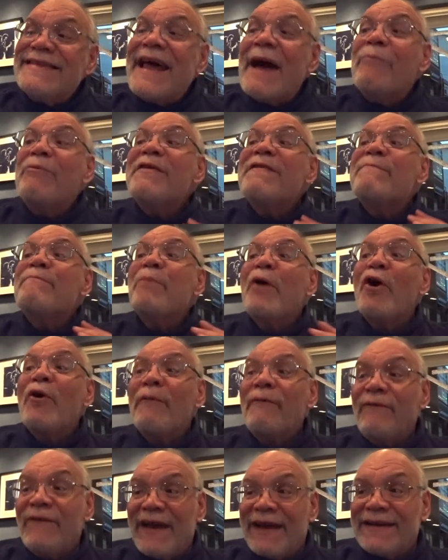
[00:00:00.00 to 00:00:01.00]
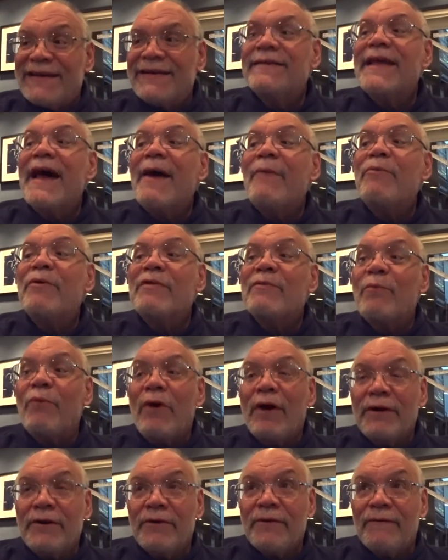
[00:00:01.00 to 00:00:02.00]
That was perfect. That was
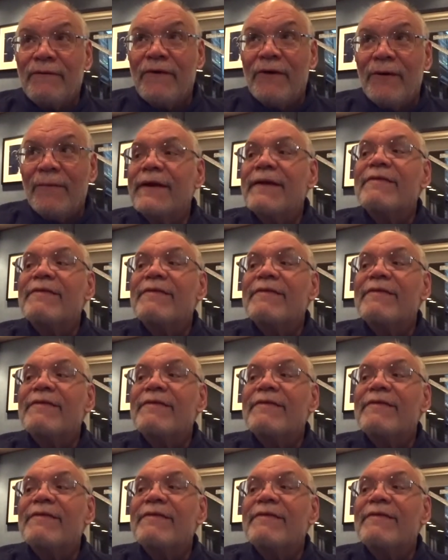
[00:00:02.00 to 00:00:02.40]
wonderful.